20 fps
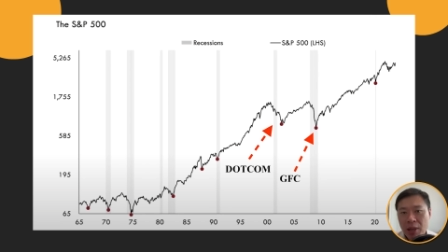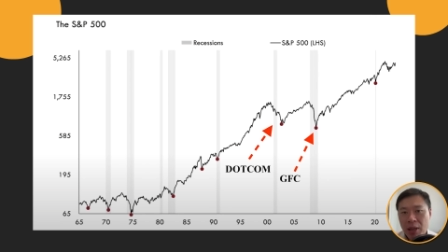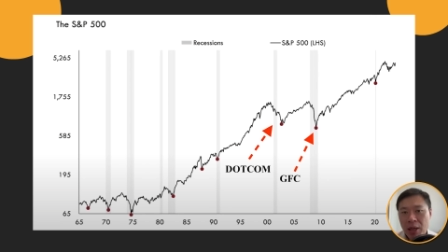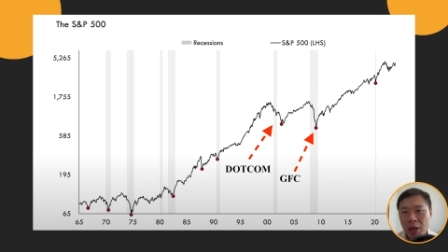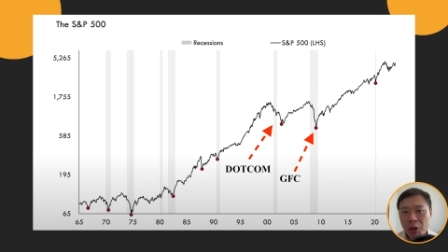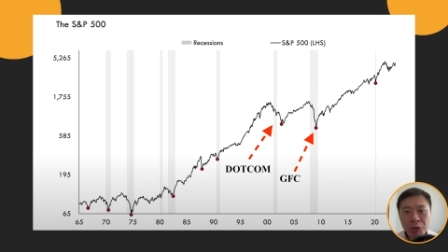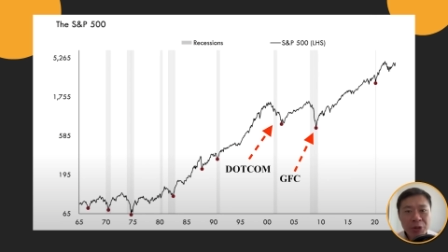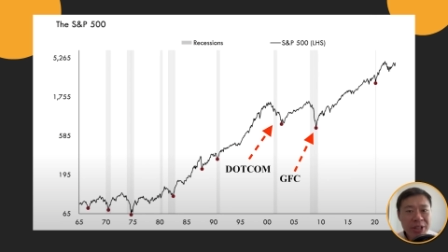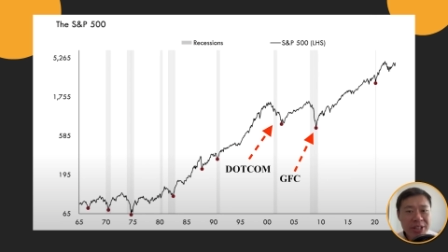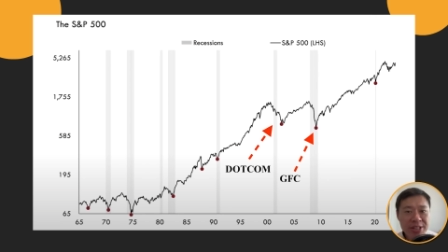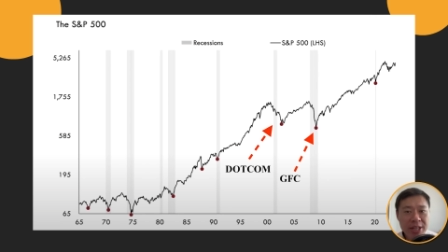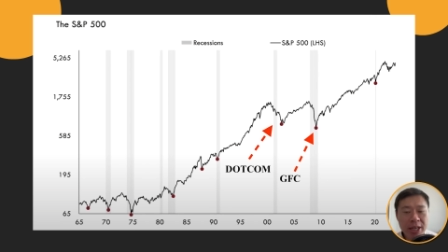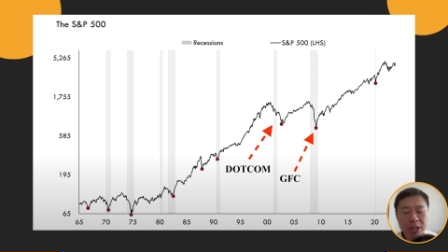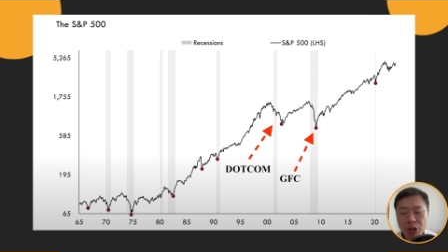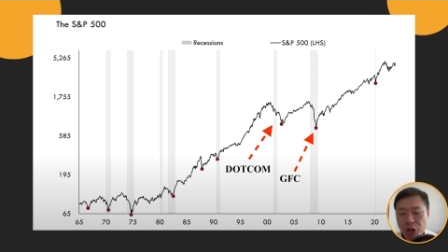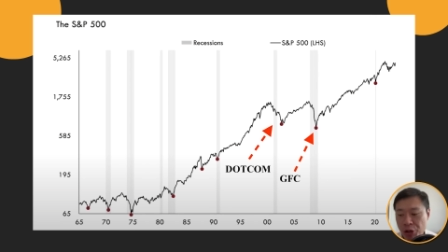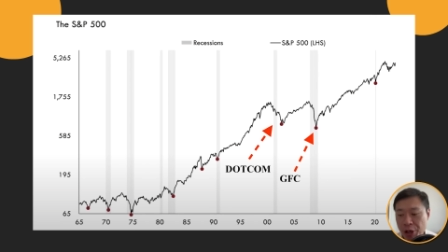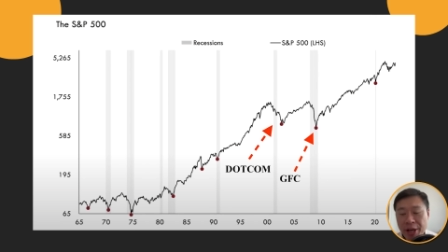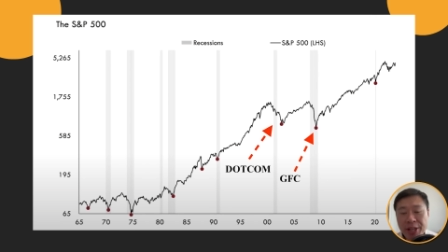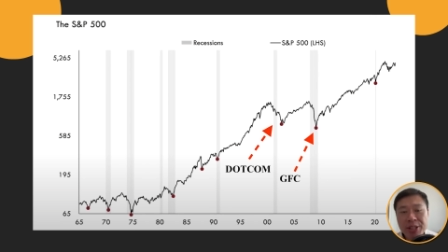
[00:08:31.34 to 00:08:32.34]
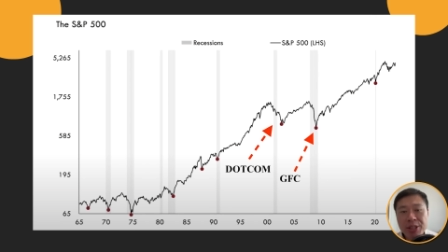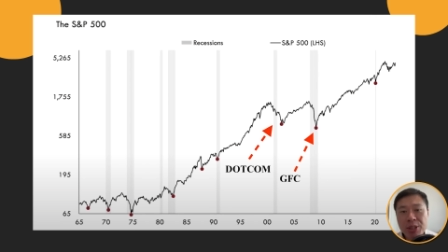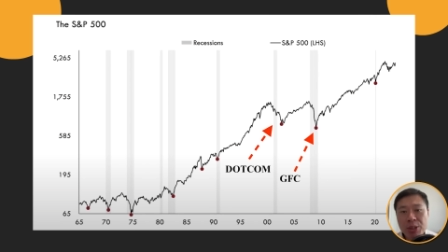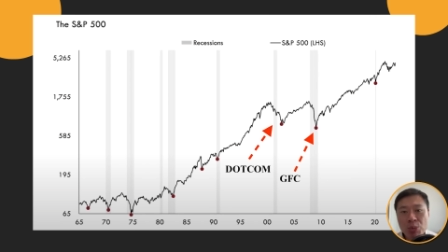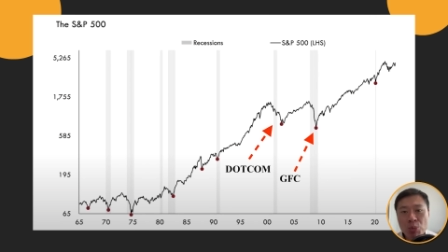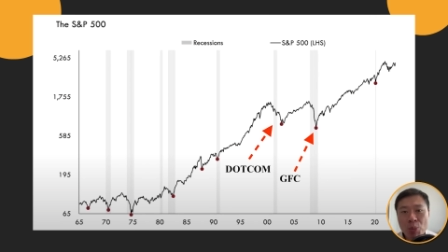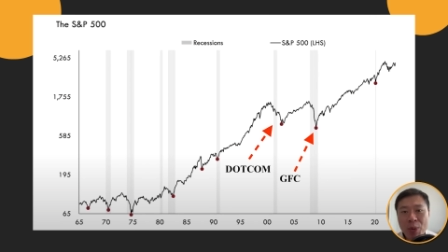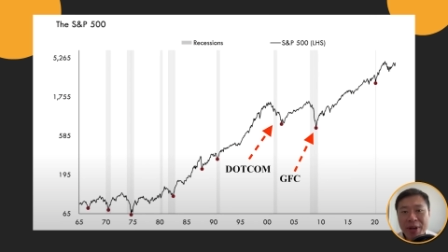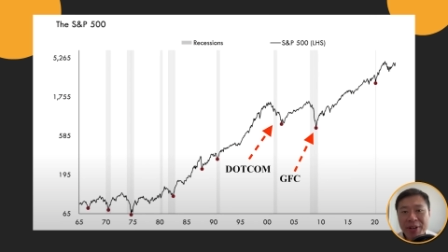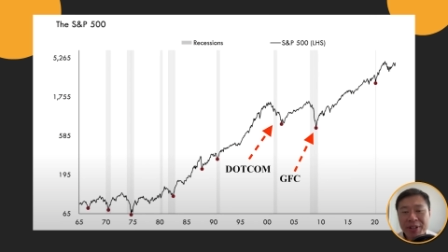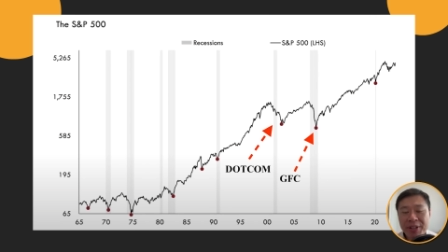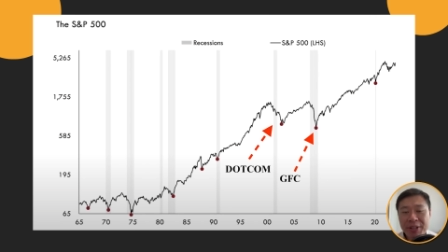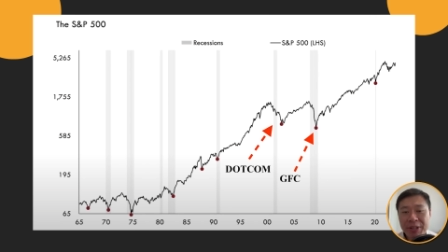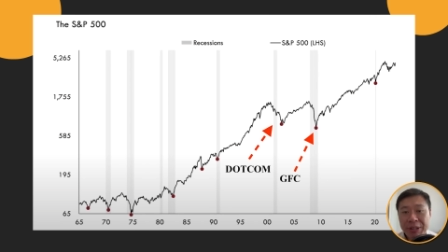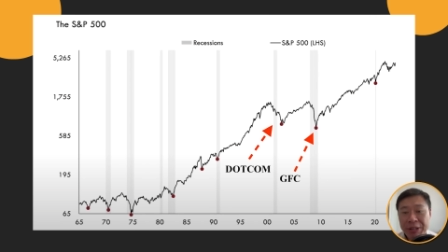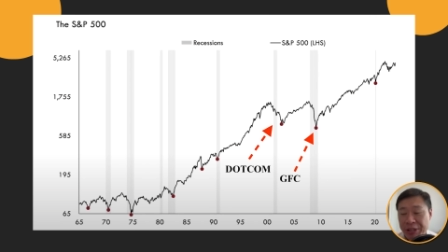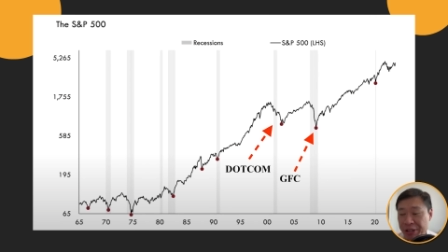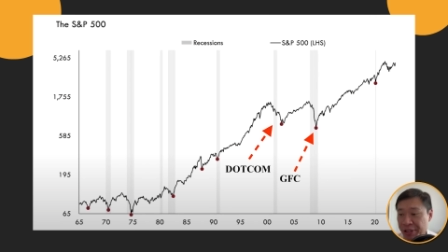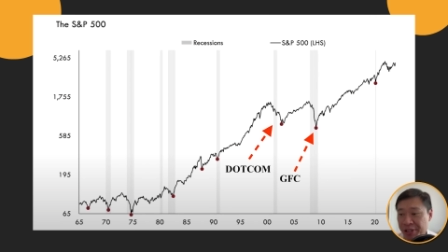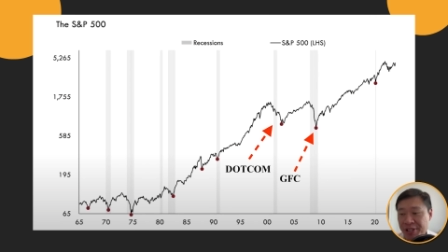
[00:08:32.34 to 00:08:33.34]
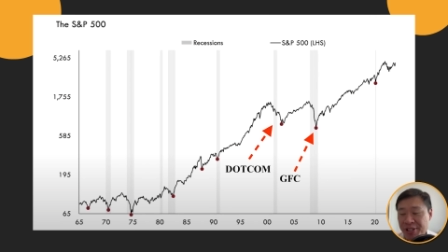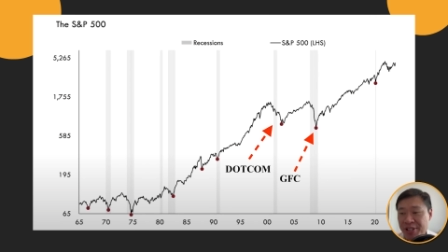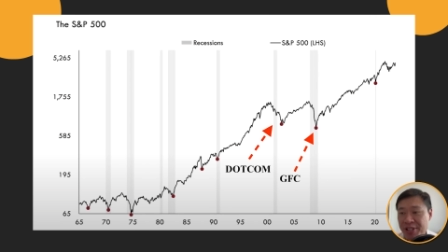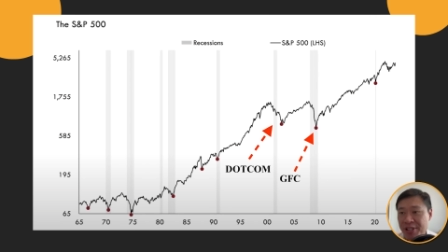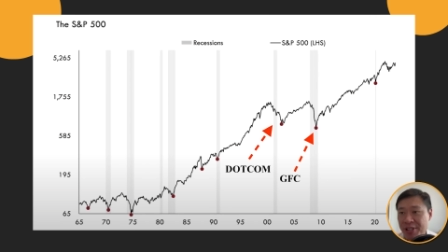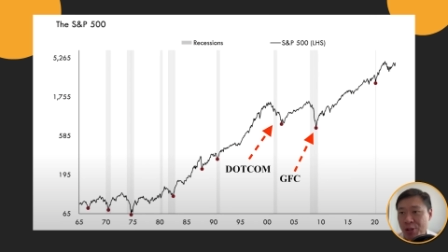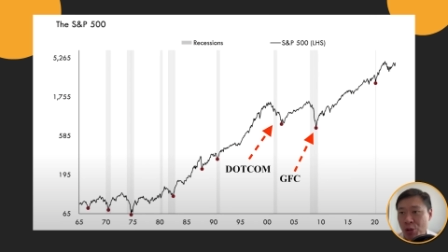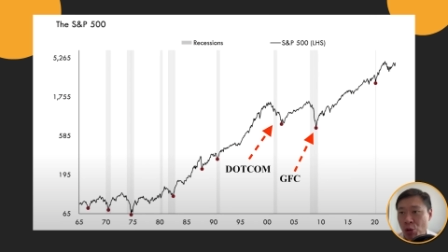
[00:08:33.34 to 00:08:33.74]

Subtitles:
I'll next address whether this